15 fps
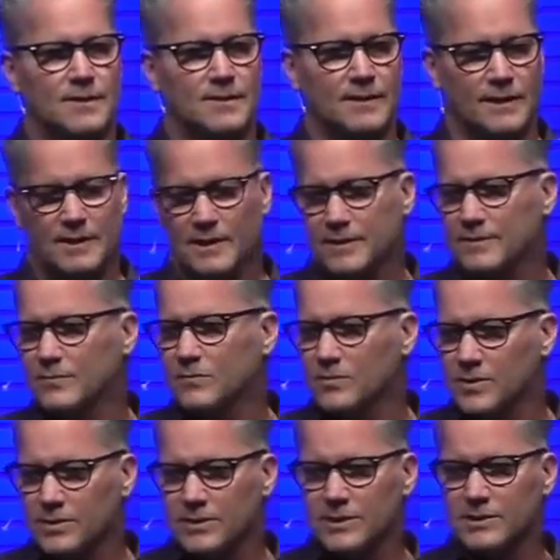like a
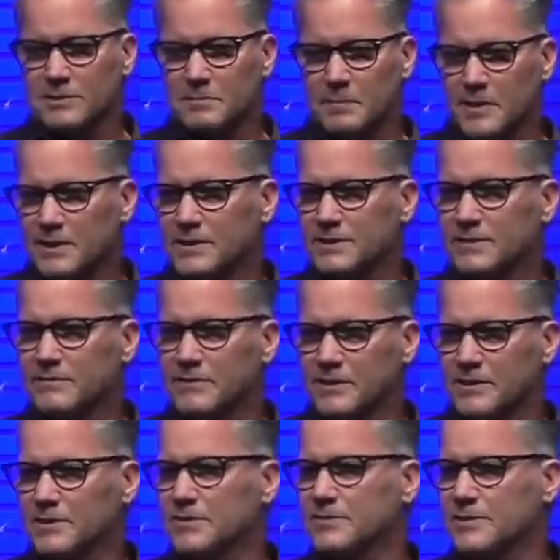worthless piece of
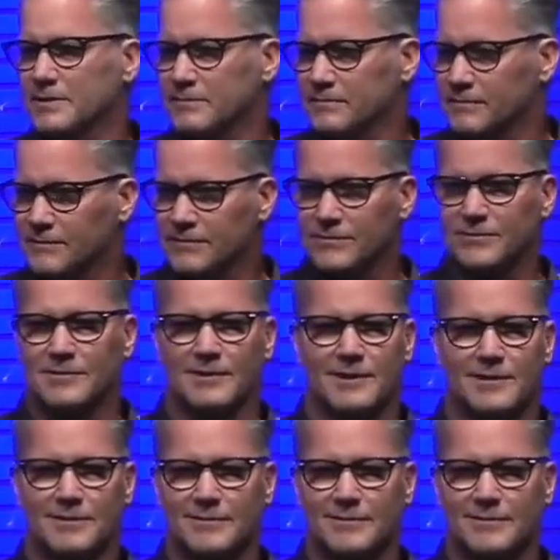goo that